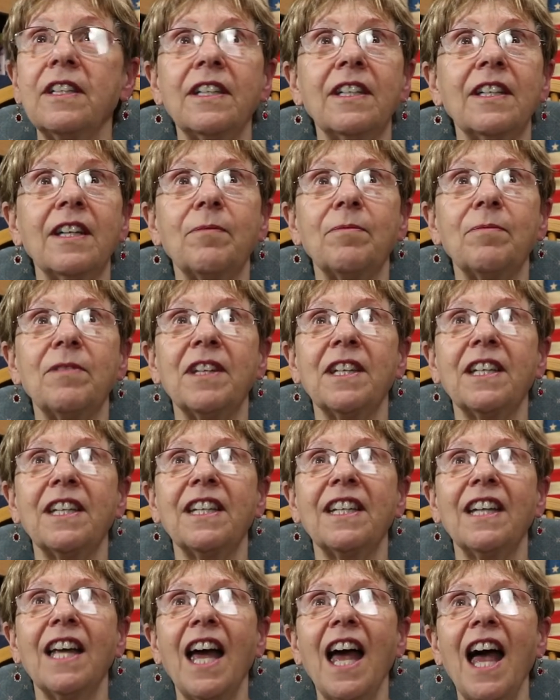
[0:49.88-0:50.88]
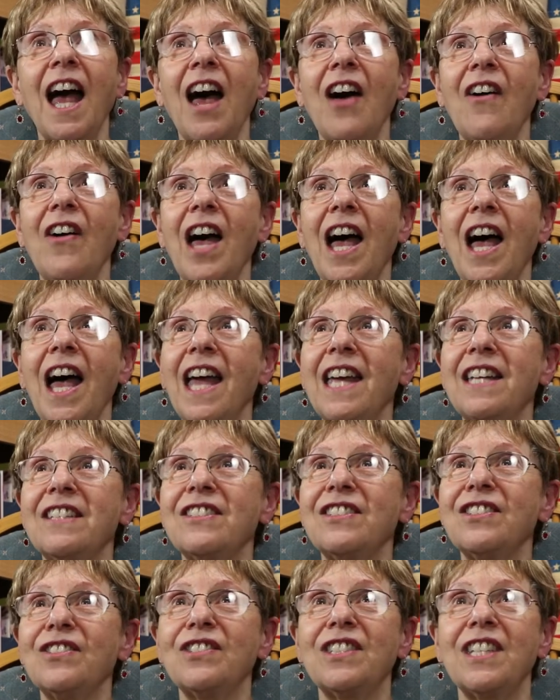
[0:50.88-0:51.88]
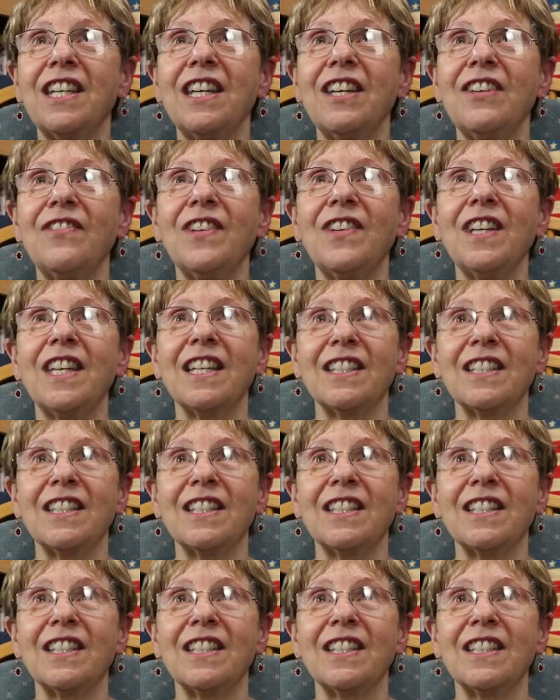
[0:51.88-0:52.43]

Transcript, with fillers: and I'm thinking, how high is their TV?